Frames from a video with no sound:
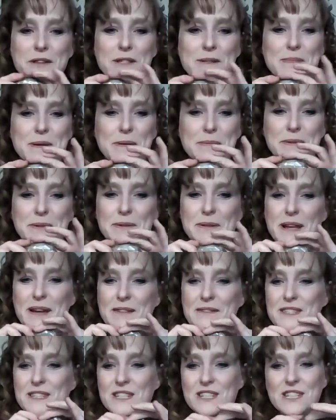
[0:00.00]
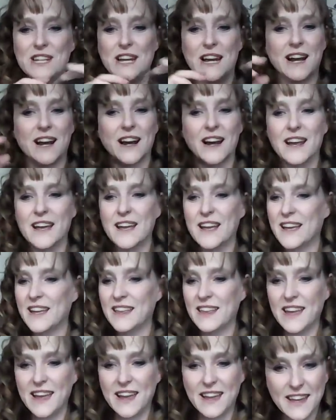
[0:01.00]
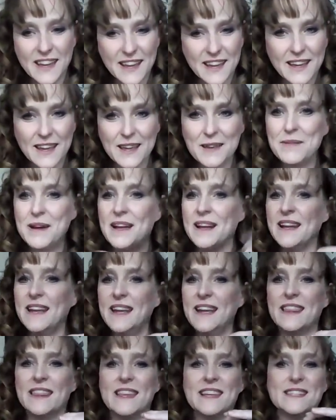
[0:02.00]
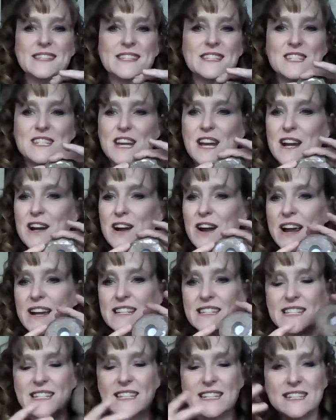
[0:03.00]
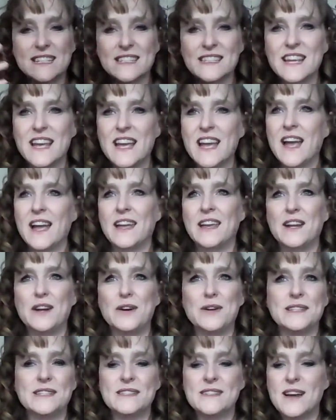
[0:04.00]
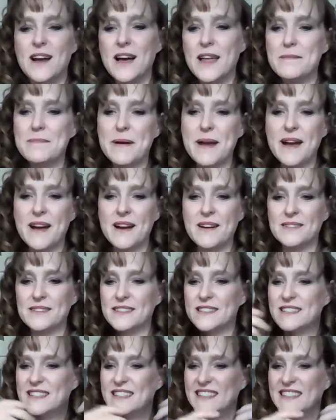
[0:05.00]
those people who loves to share, like, come on in, let's share our ideas. You know, it's not about